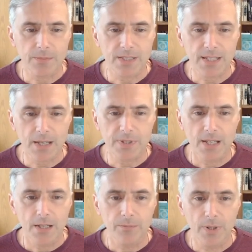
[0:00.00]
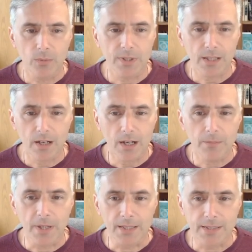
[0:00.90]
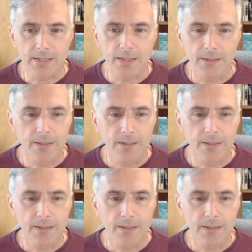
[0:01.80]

steps, but with comments.